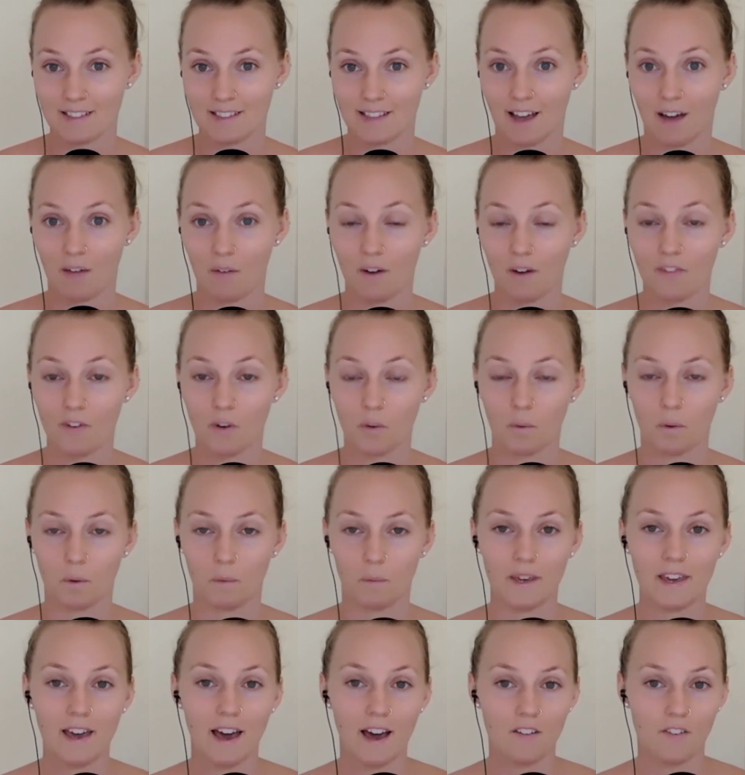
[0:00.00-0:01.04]
However, when
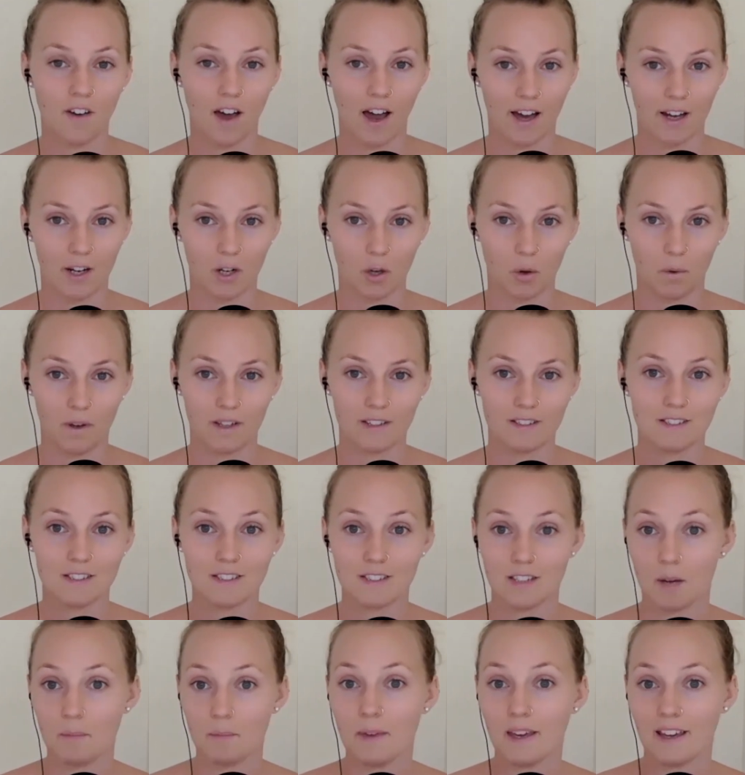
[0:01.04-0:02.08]
we have adequate
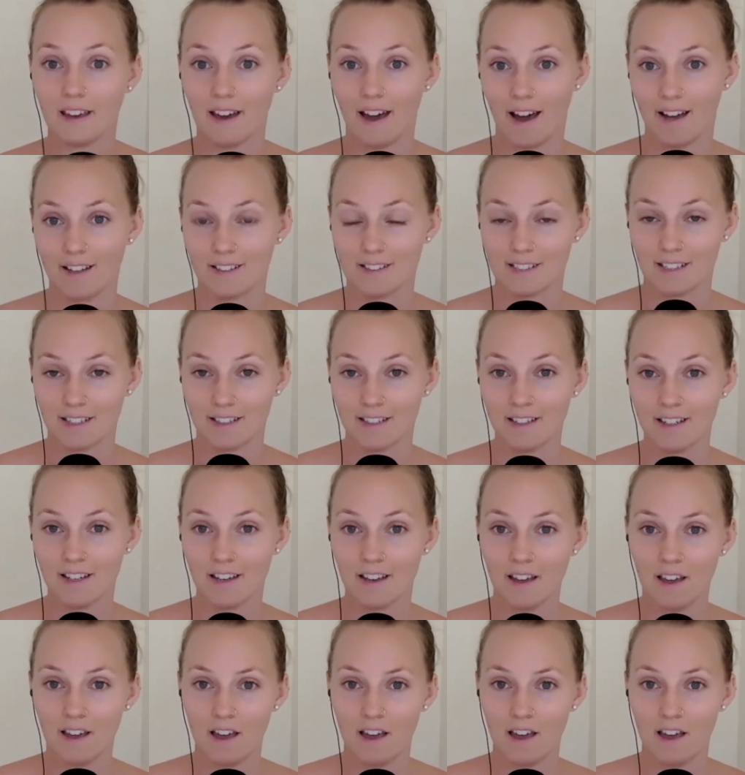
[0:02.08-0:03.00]
stomach acid,